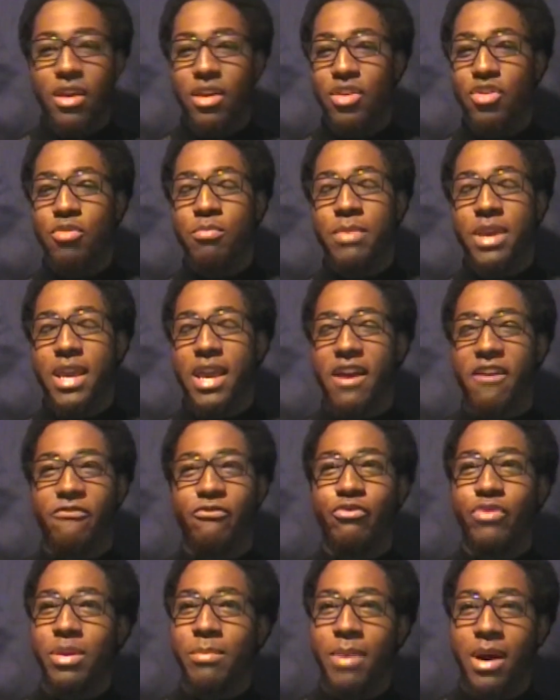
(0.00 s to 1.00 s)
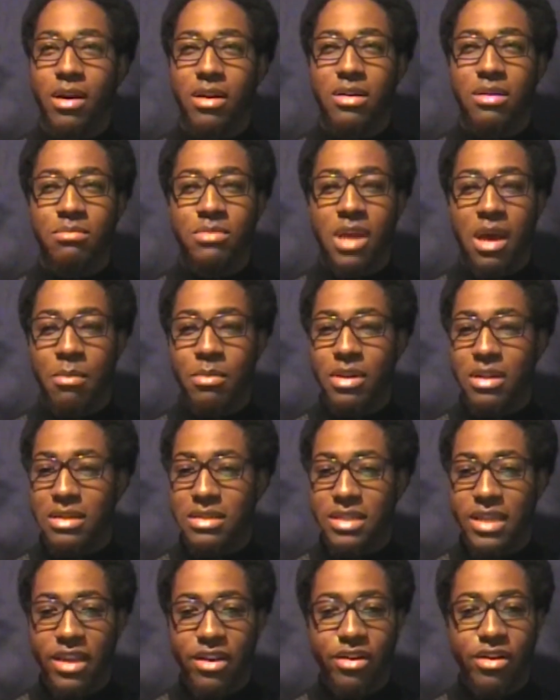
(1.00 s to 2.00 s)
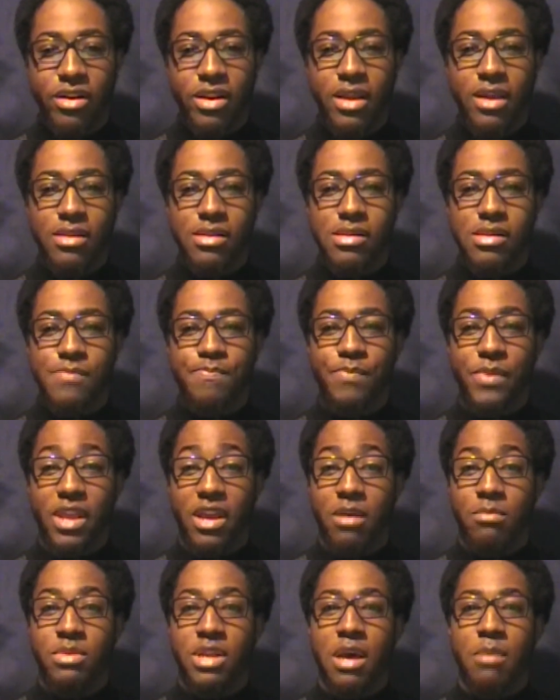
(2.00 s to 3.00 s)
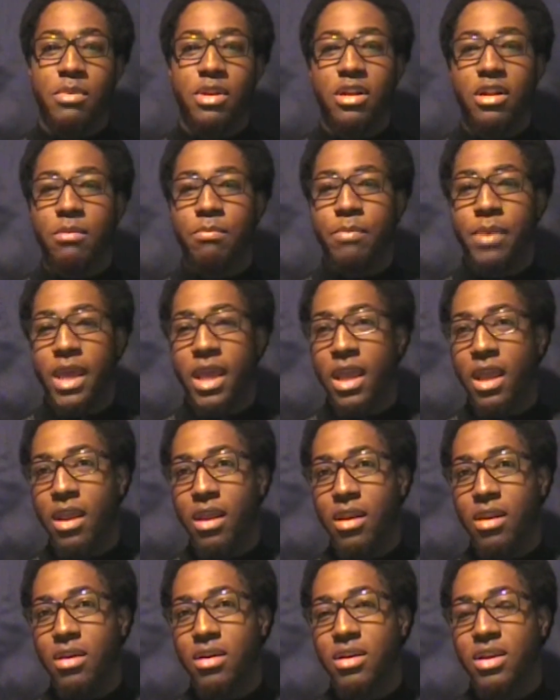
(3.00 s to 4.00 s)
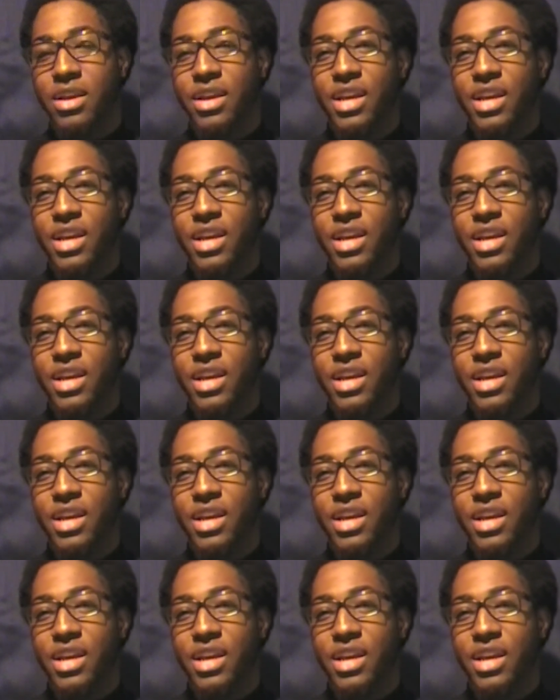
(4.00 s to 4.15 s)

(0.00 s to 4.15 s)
You may have rebound abdominal tenderness, abdominal pain,